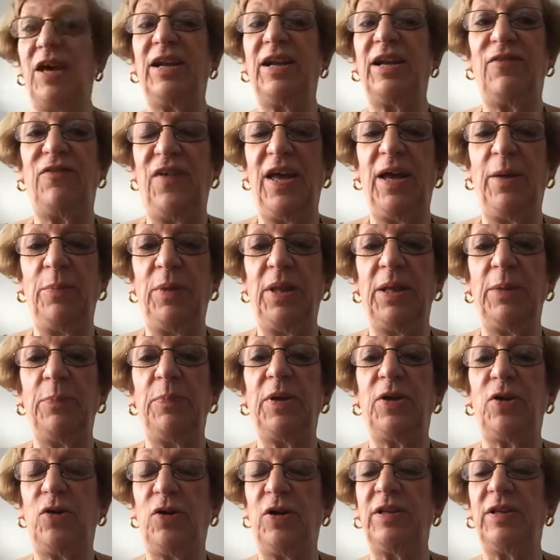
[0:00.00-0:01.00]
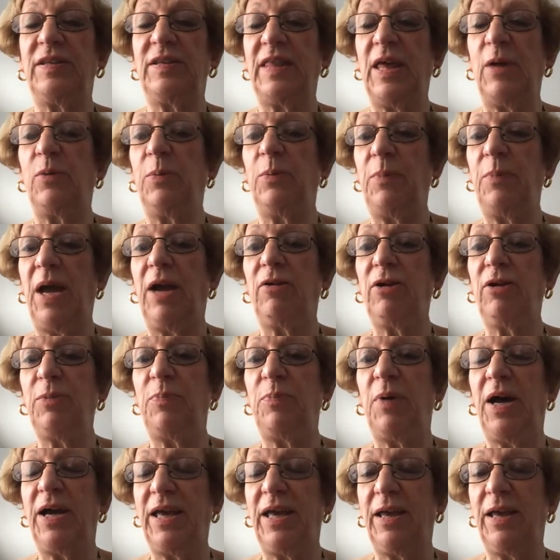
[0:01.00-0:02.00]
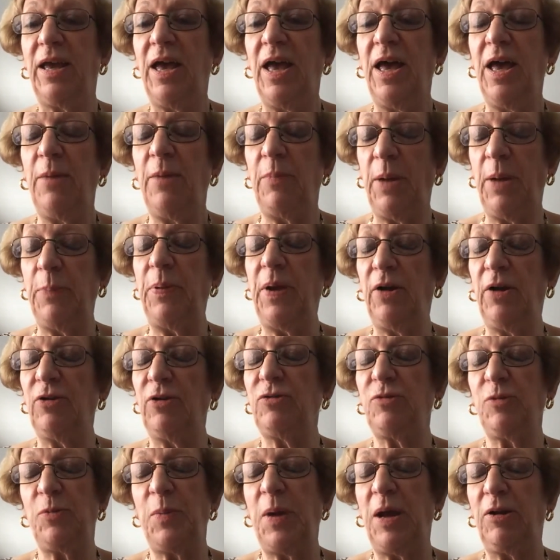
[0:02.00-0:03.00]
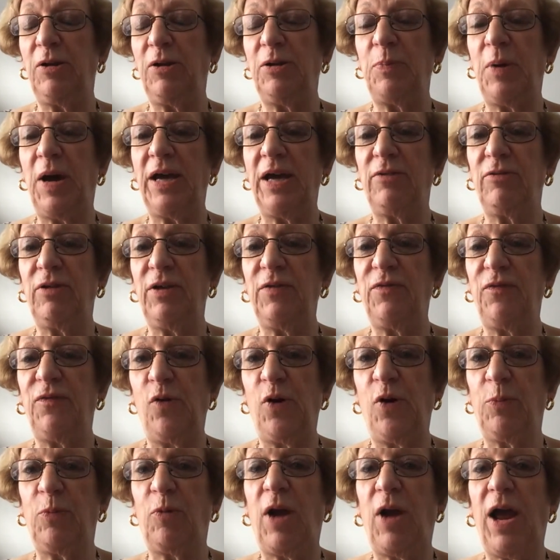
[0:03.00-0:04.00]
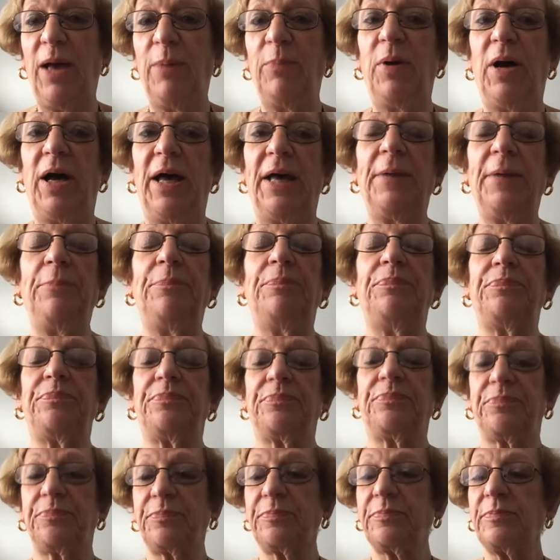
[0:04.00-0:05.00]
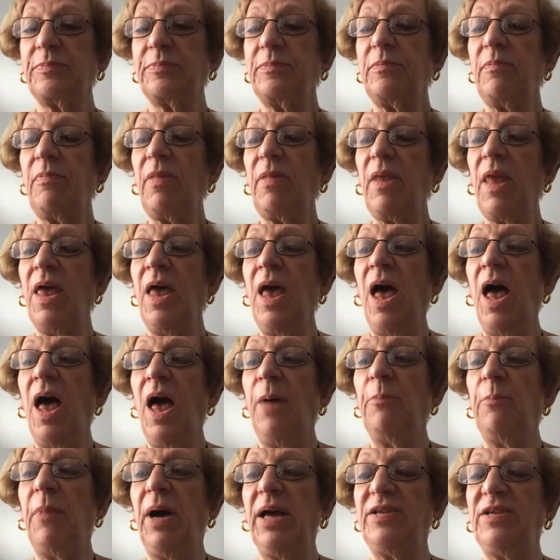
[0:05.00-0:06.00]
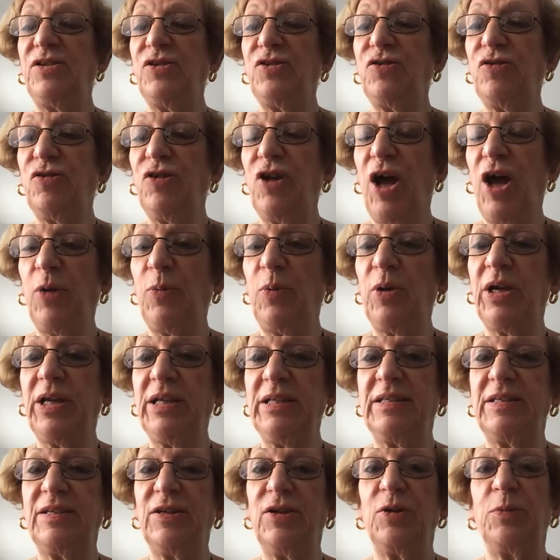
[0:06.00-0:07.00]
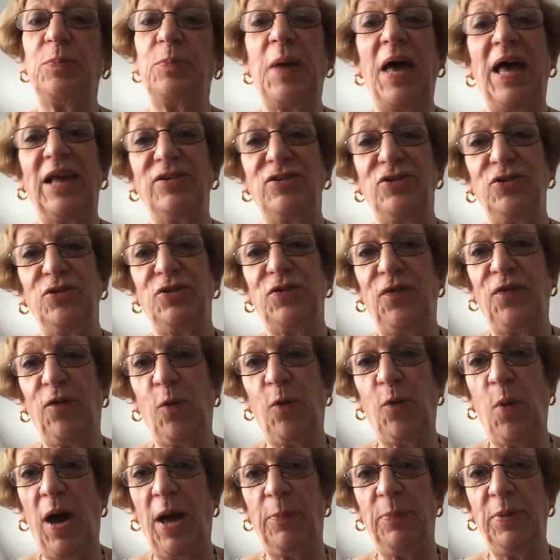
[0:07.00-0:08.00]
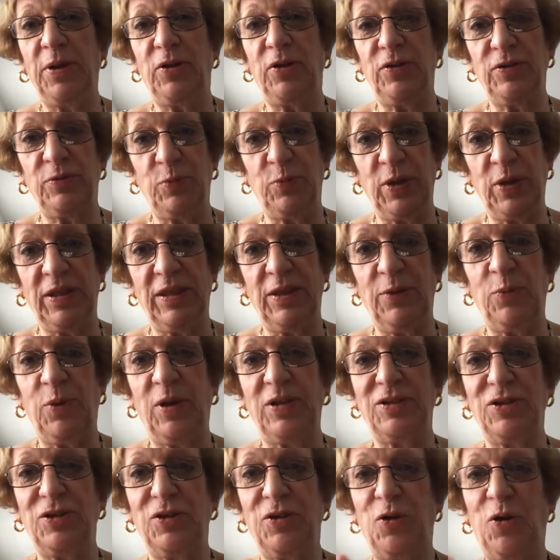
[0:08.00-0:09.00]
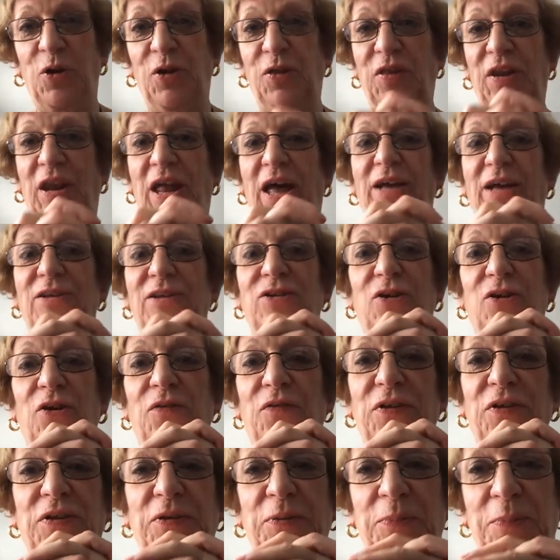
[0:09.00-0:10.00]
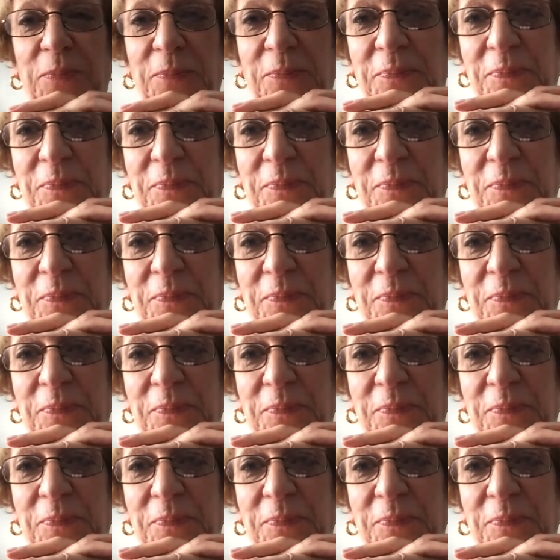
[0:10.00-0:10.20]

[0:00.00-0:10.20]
of the family, because they were married by, my parents were married by a Reform rabbi, my sister and I were considered bastards for a while because there wasn't an Orthodox service.